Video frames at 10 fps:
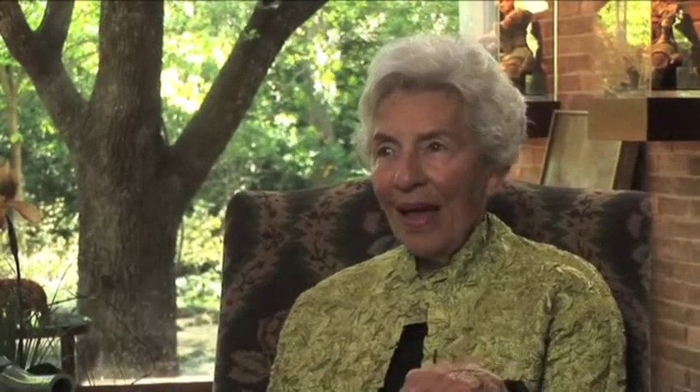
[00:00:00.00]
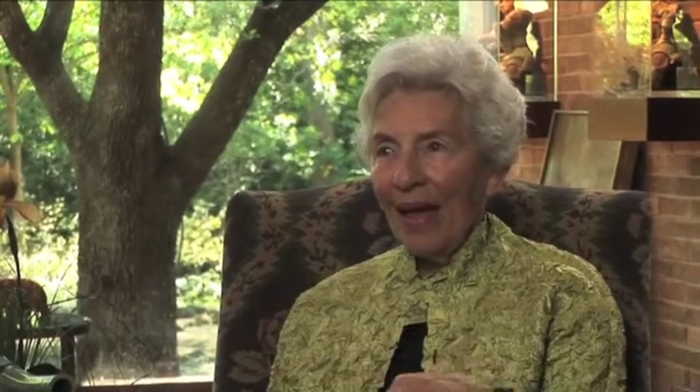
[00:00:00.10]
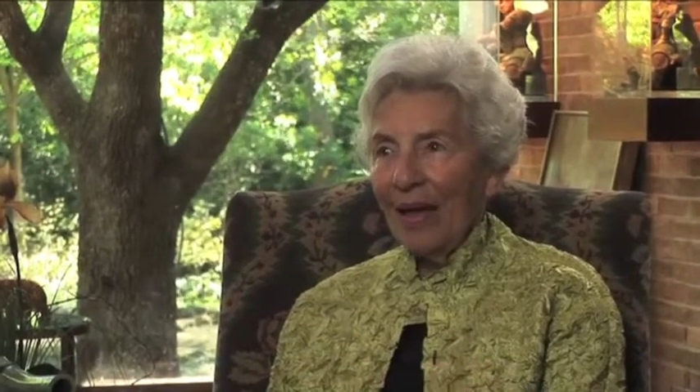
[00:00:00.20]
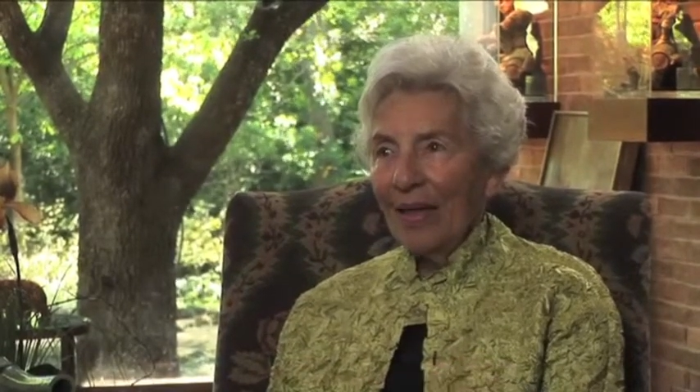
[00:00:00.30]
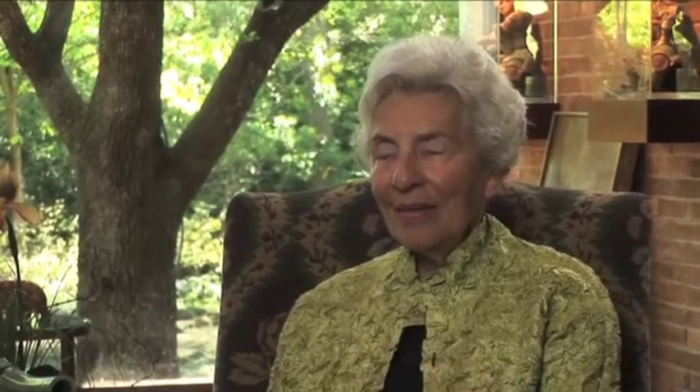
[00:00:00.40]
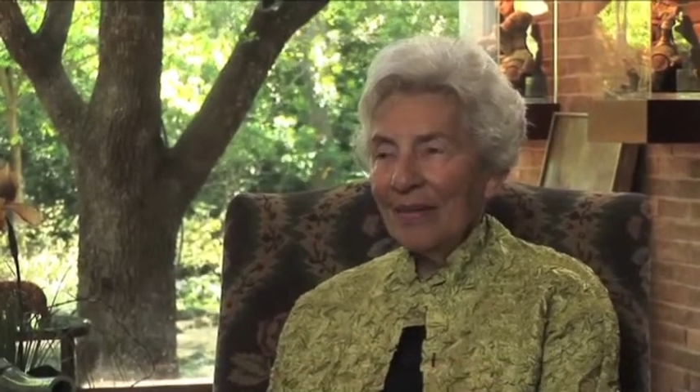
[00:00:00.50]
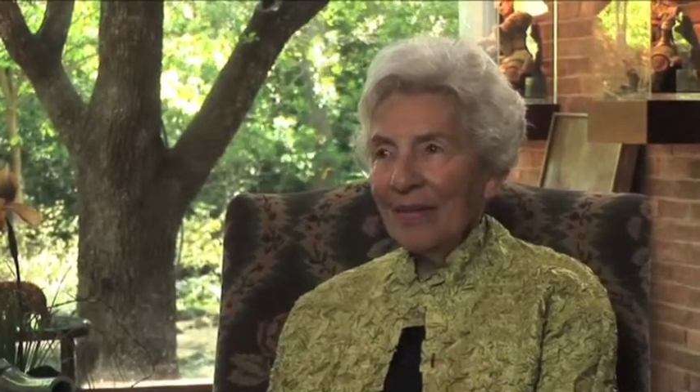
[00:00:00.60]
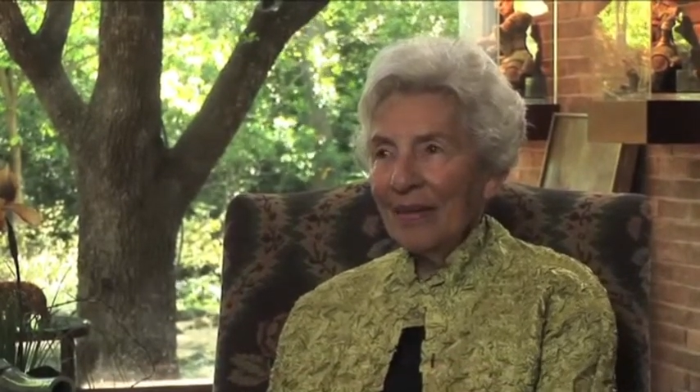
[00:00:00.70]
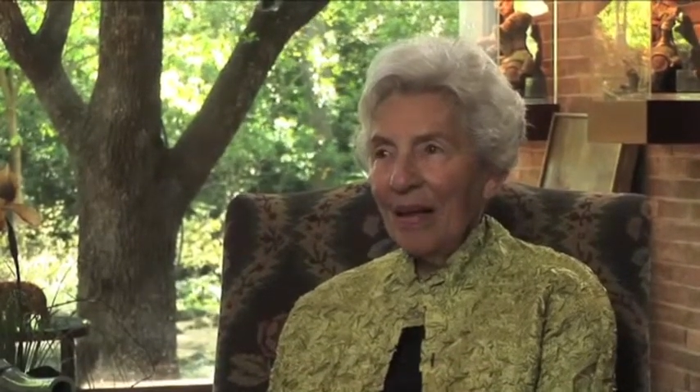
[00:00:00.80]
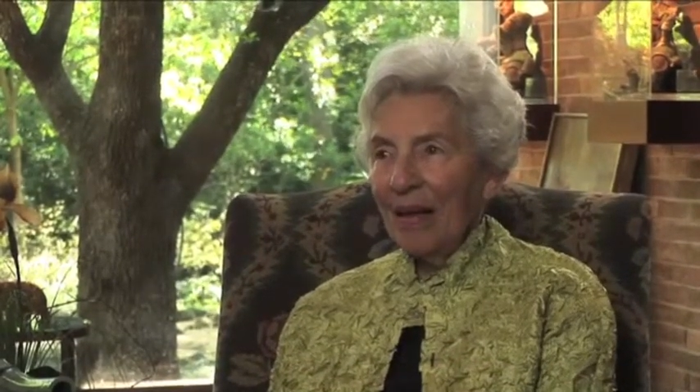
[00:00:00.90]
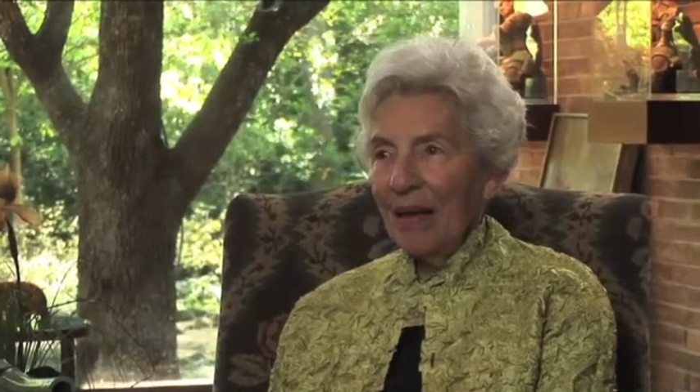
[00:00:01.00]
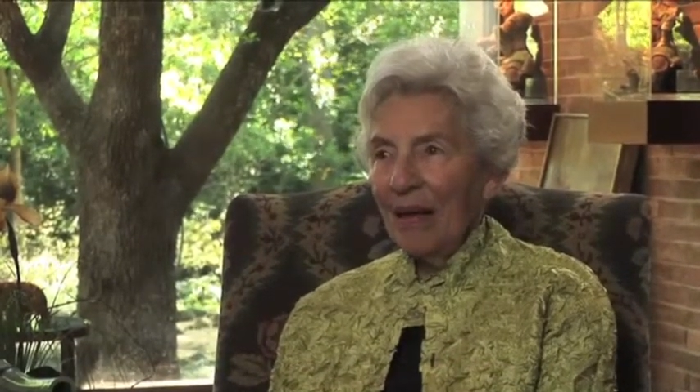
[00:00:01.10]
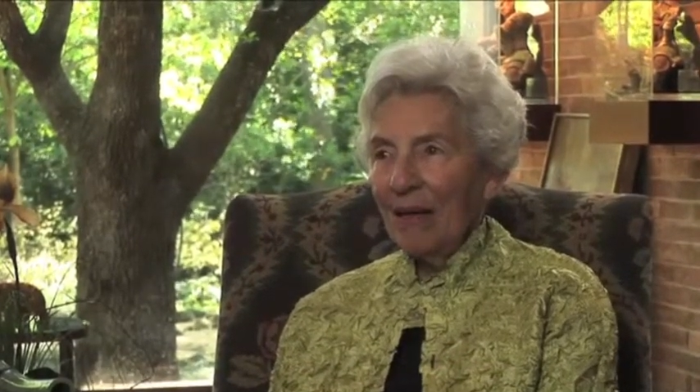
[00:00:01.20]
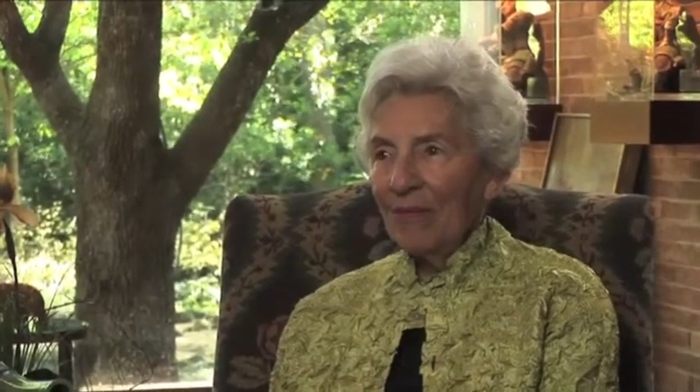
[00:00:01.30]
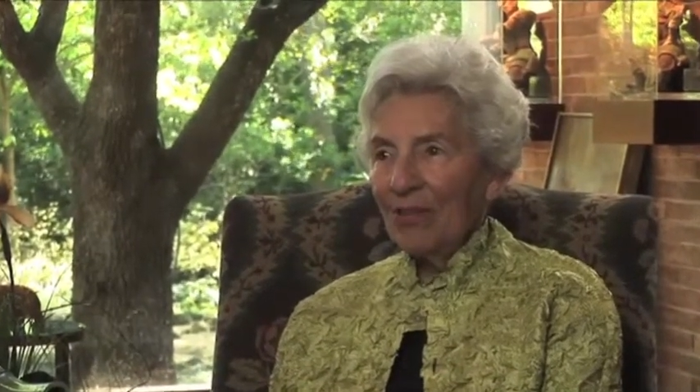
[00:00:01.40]
And
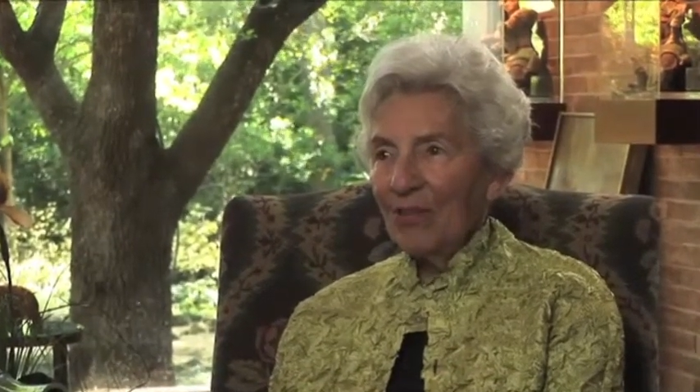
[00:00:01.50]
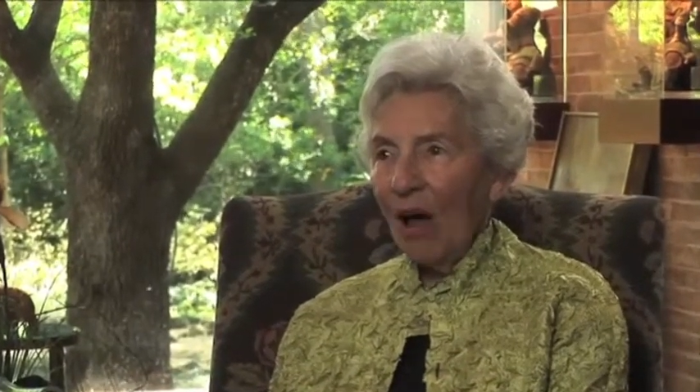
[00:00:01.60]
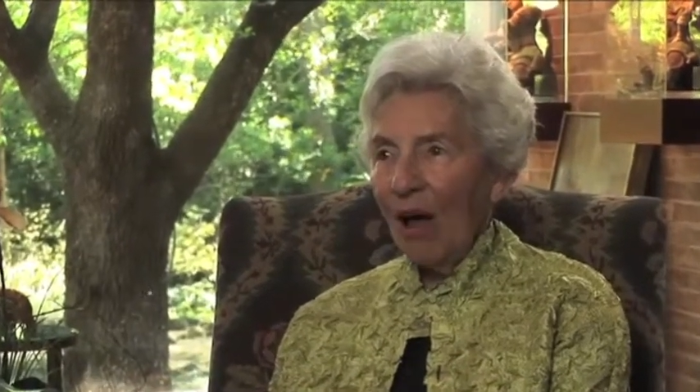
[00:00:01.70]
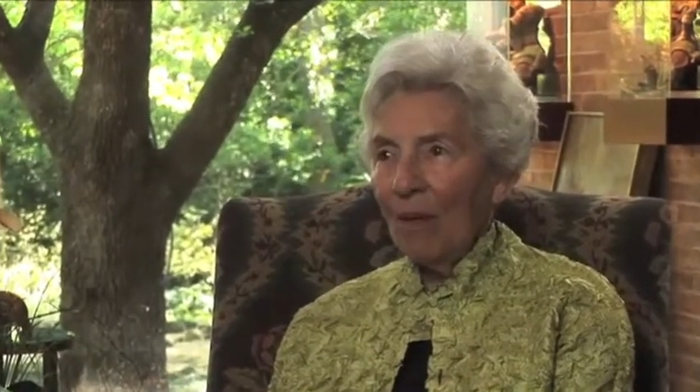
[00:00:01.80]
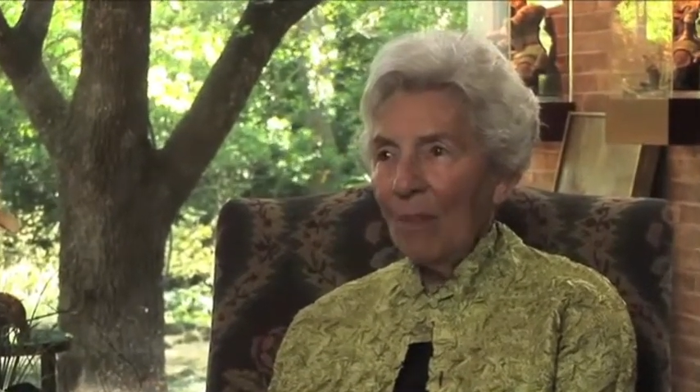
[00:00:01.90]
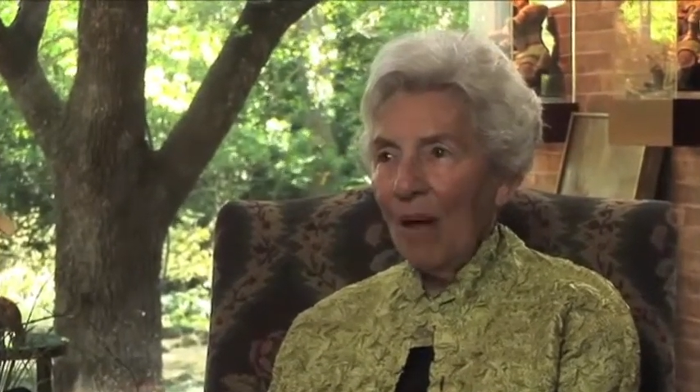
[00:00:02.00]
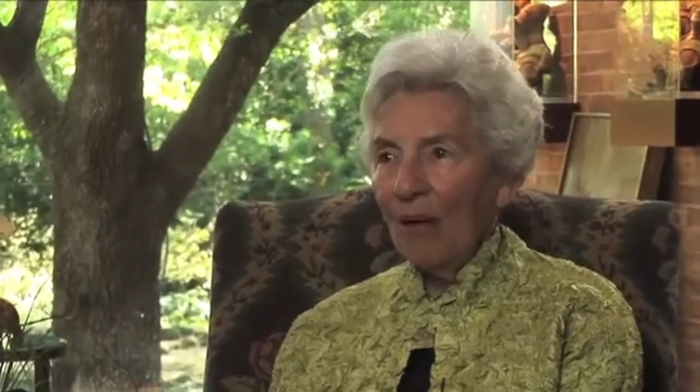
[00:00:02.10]
uh, the top